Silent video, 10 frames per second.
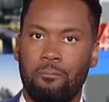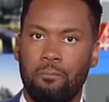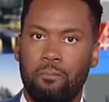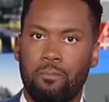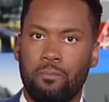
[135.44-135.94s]

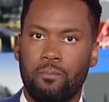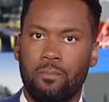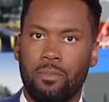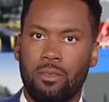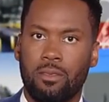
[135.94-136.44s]

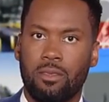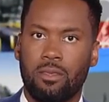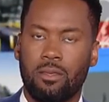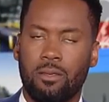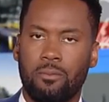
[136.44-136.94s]

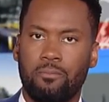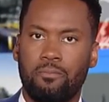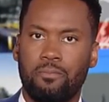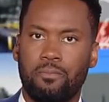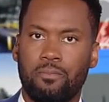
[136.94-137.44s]

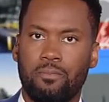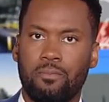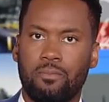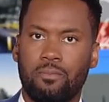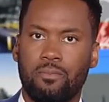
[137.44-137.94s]

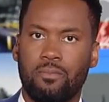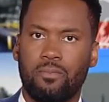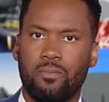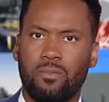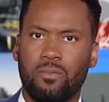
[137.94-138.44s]

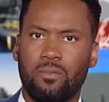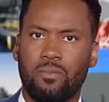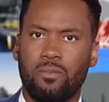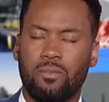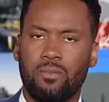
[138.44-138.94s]

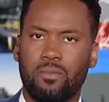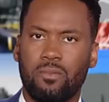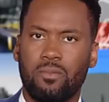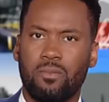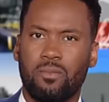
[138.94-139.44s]

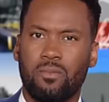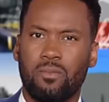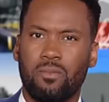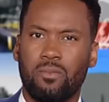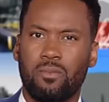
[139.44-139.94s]

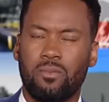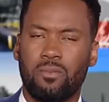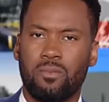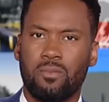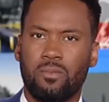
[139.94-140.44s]

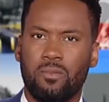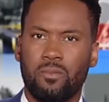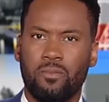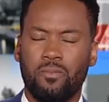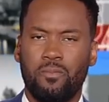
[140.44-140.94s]

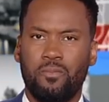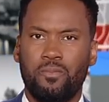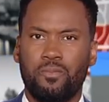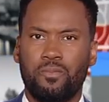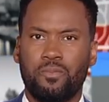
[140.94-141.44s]

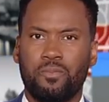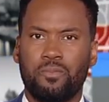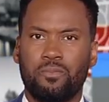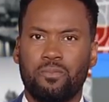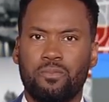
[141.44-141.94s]

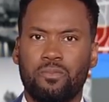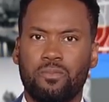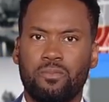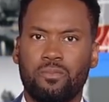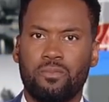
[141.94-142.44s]

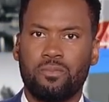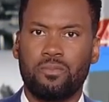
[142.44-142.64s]
No words are spoken by the person on screen.